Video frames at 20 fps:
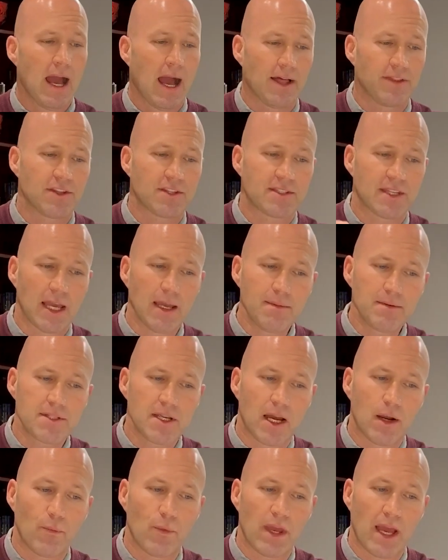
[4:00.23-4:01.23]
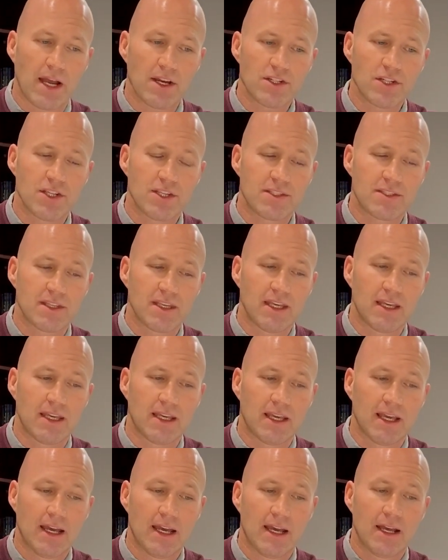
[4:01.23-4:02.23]
At the same time, we actually
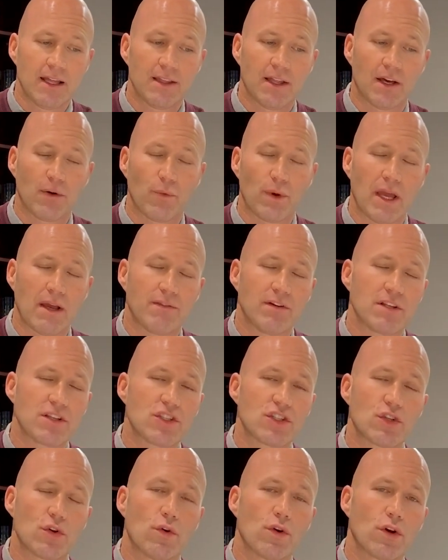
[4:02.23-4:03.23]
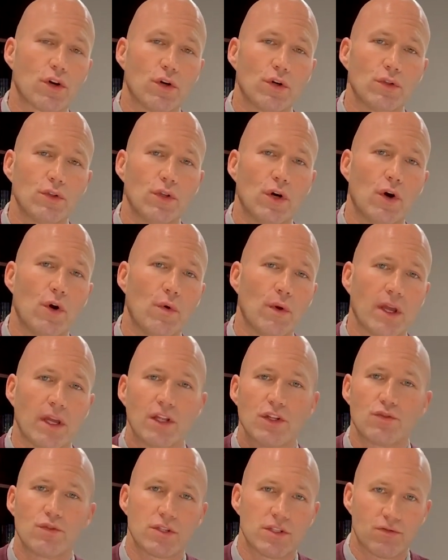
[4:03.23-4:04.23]
see that we have historical low
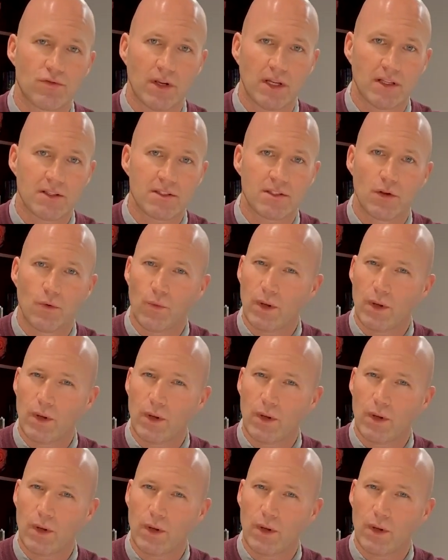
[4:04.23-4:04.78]
interest rates.